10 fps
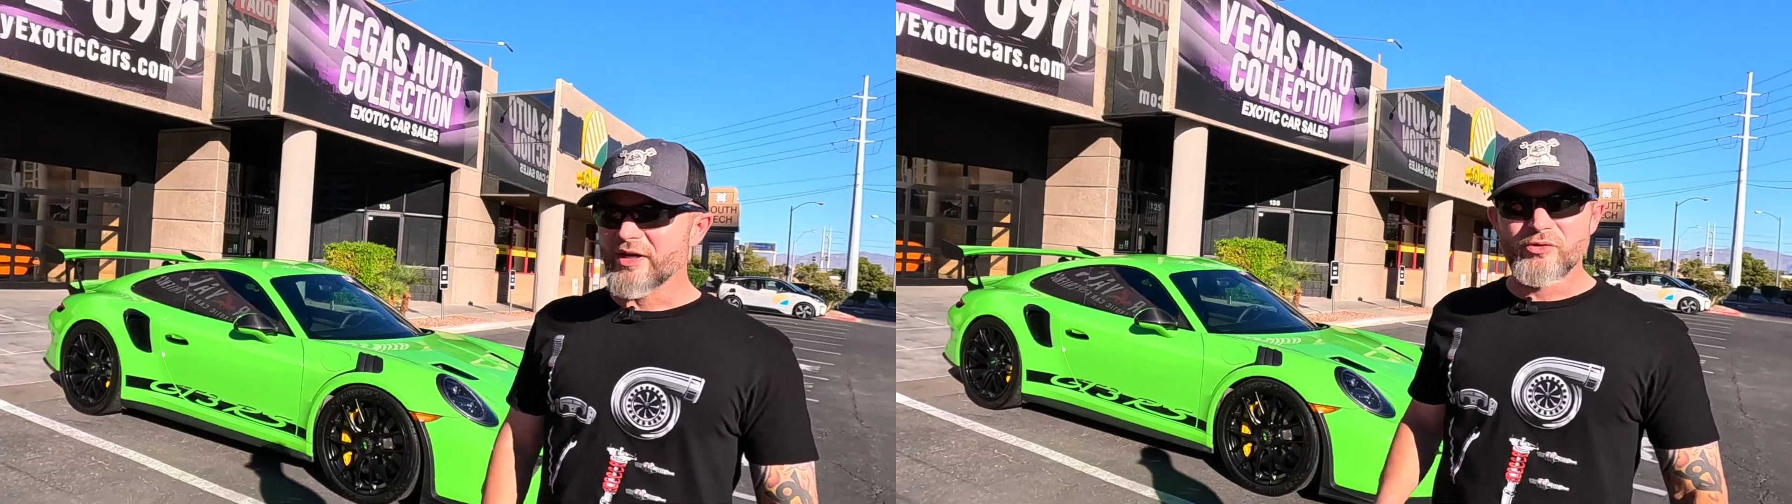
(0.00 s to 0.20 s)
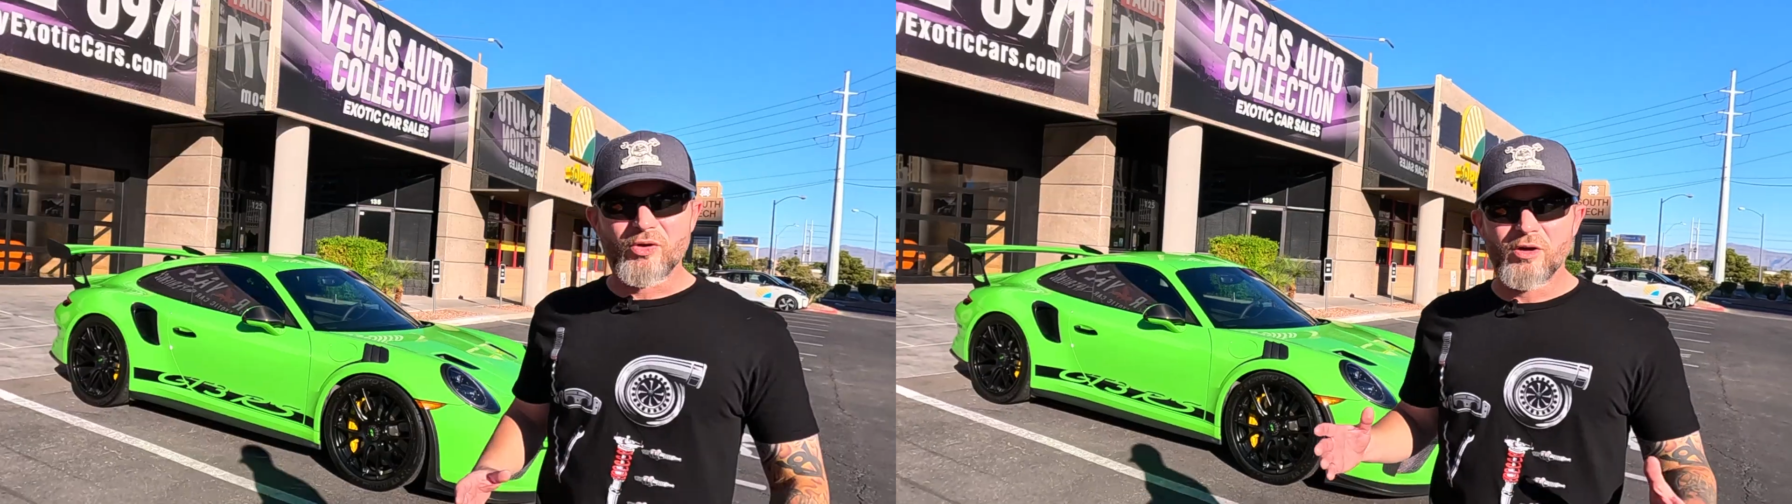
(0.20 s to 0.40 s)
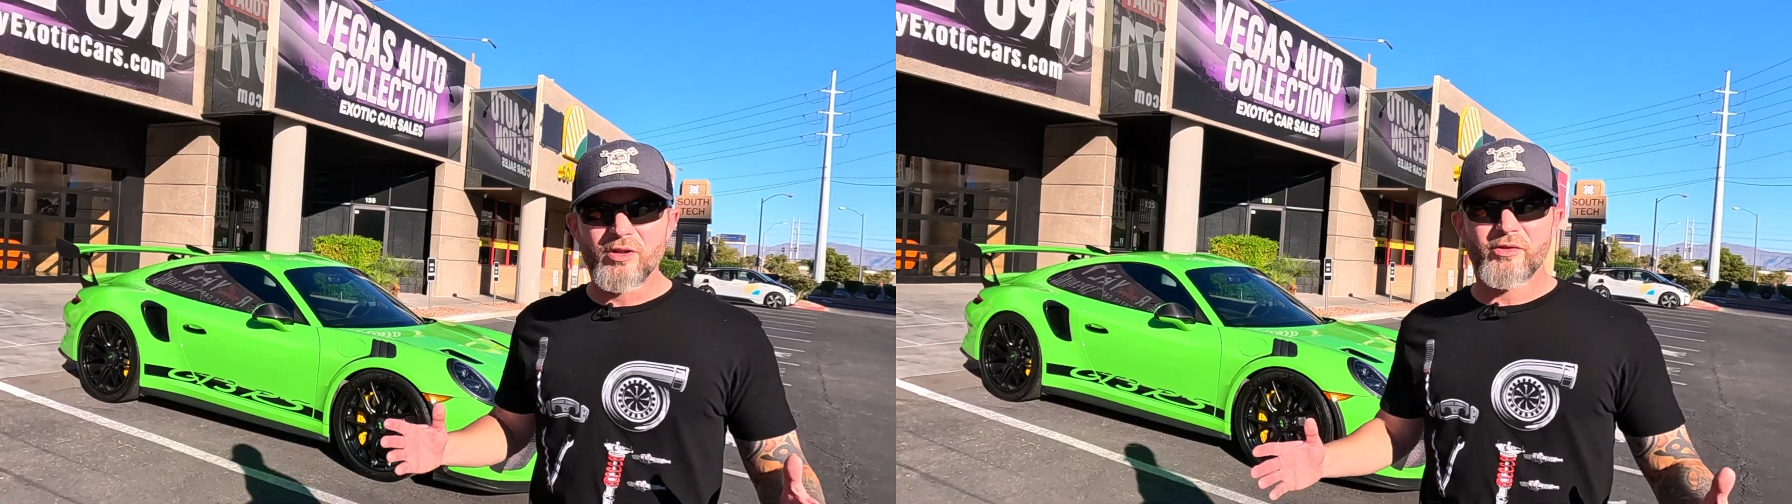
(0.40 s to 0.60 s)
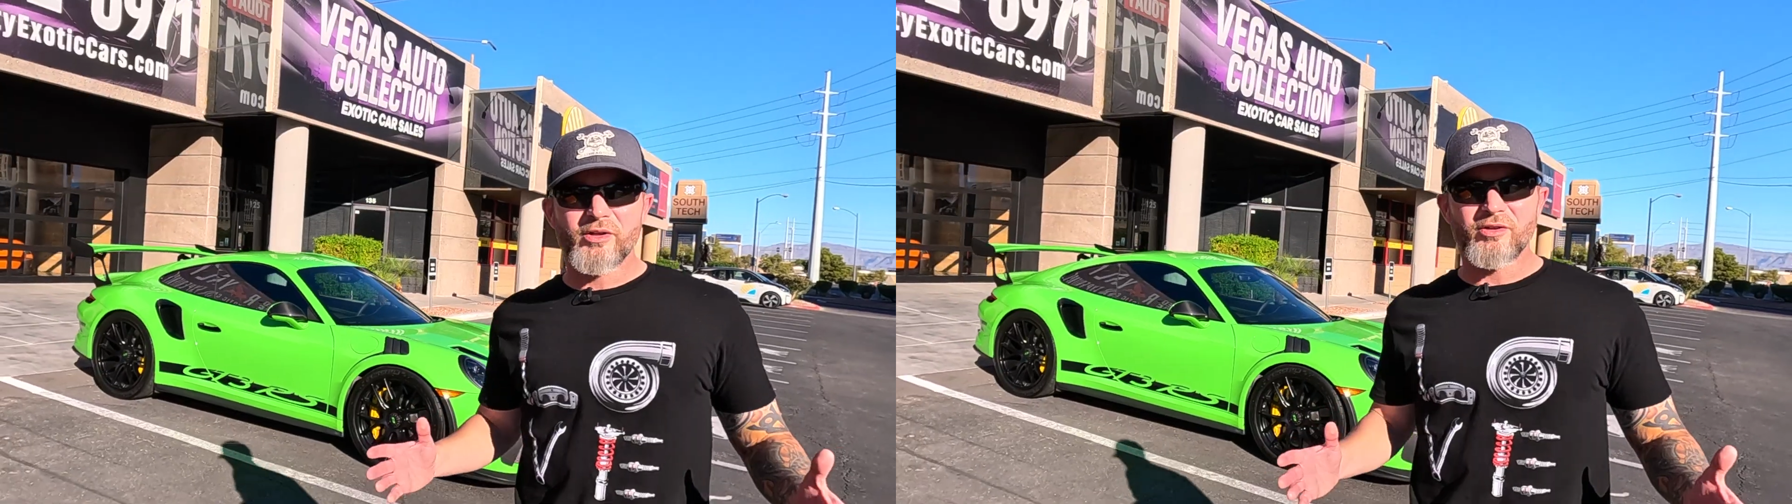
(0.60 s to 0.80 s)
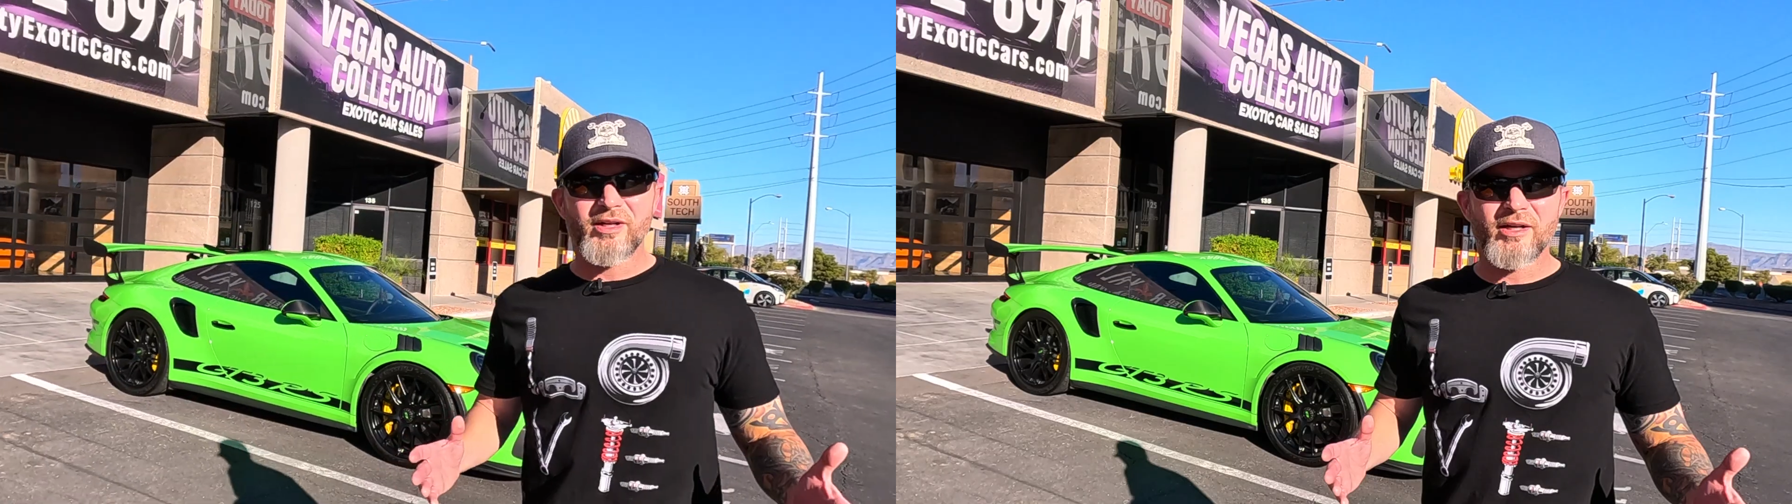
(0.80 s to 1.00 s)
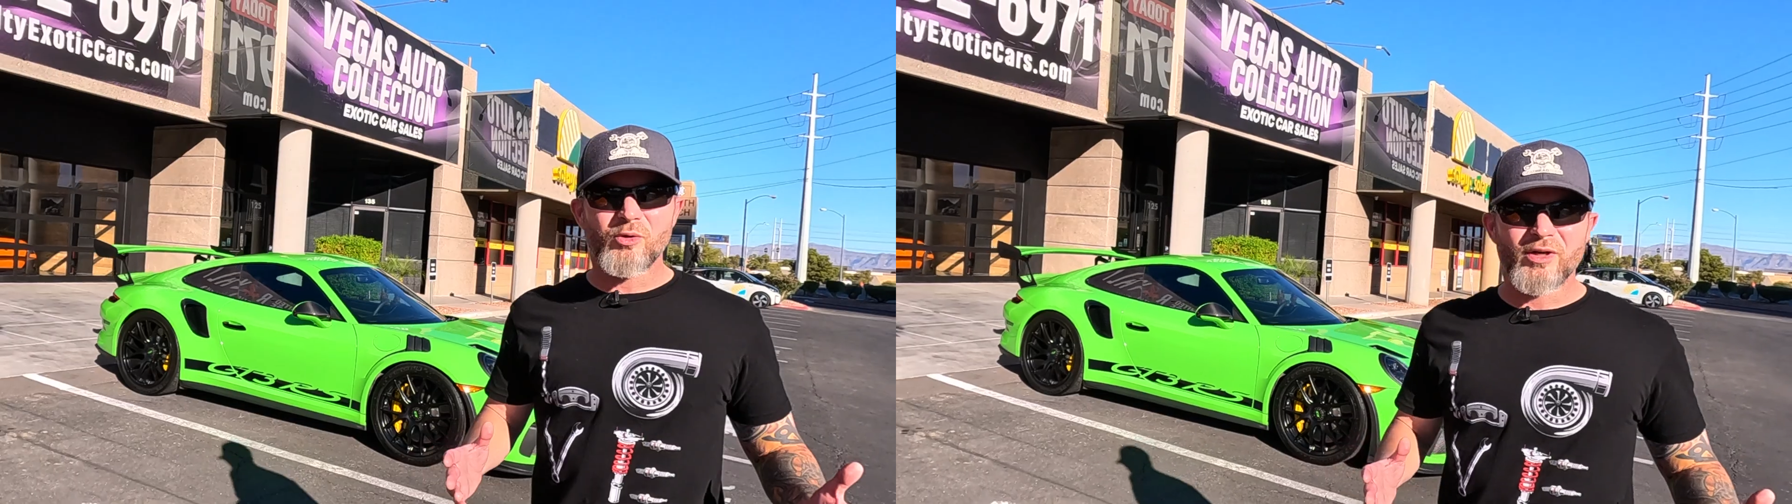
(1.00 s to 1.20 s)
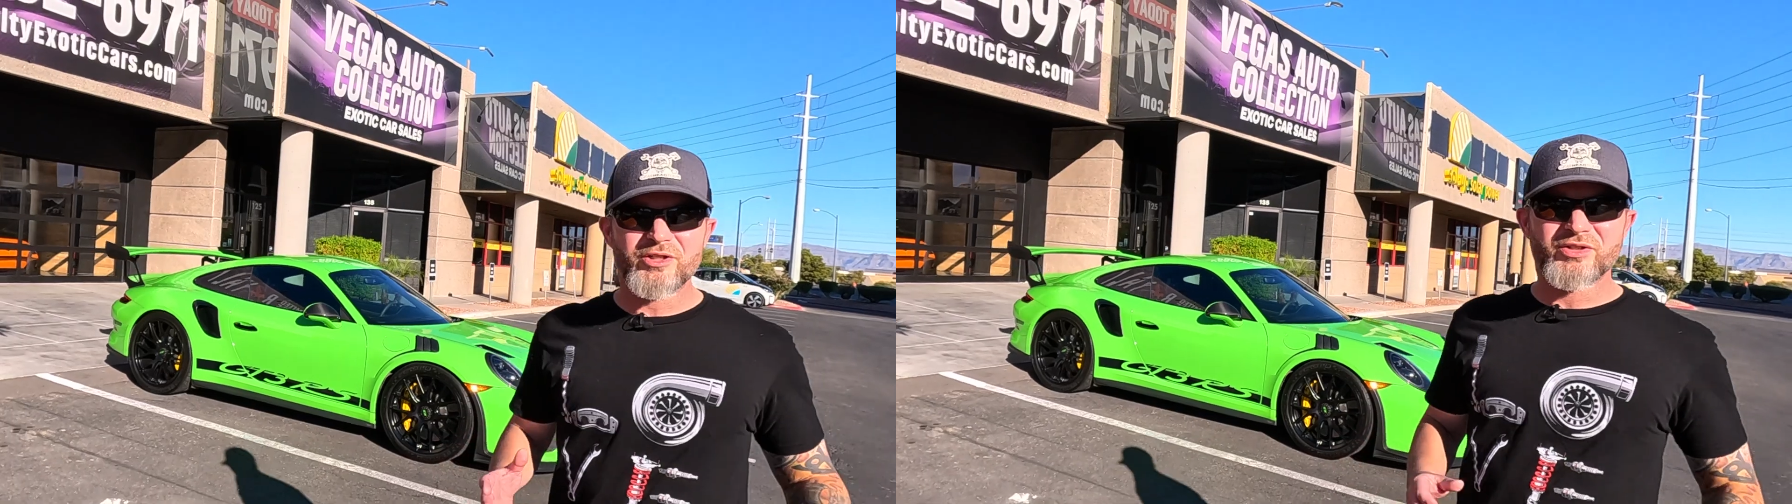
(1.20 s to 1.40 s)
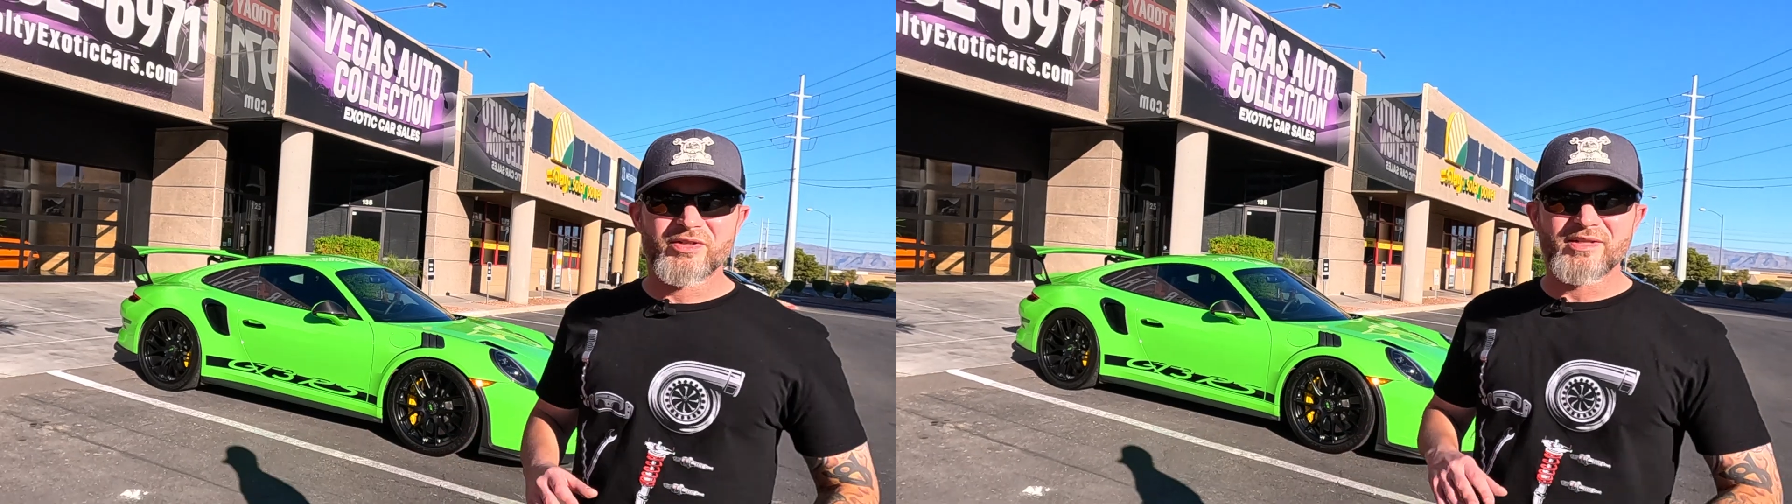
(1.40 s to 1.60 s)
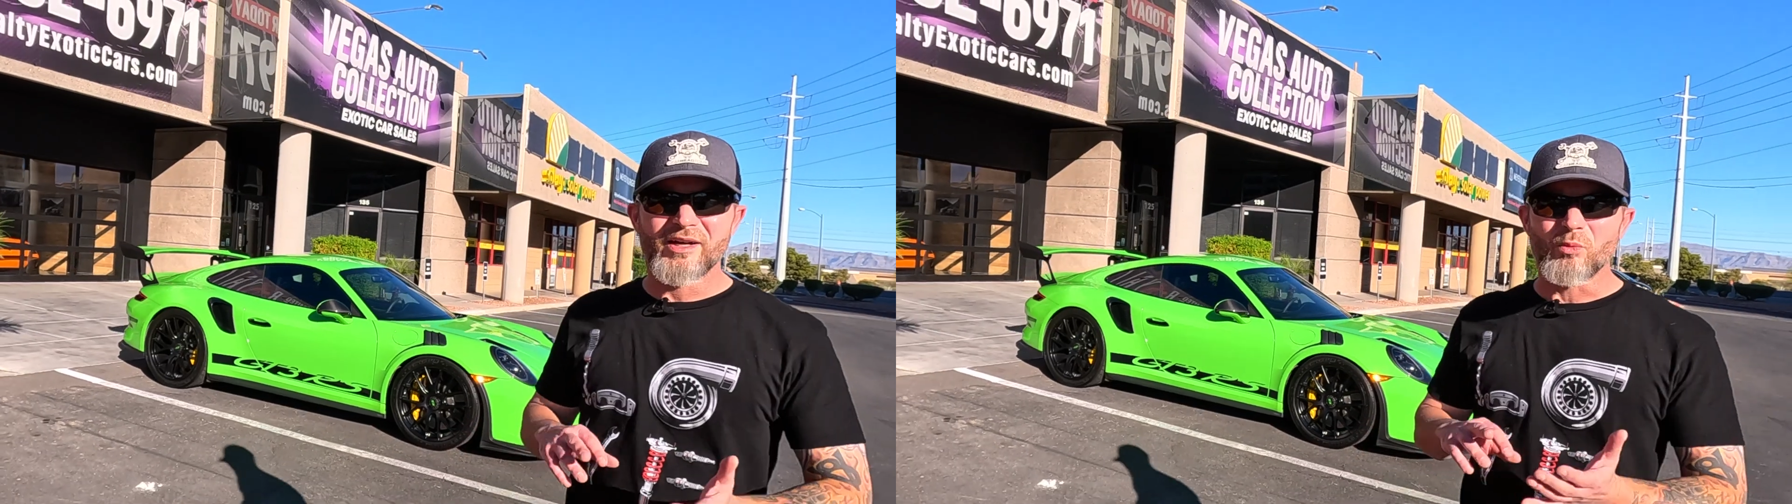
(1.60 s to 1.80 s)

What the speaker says: going to answer all of the underlying questions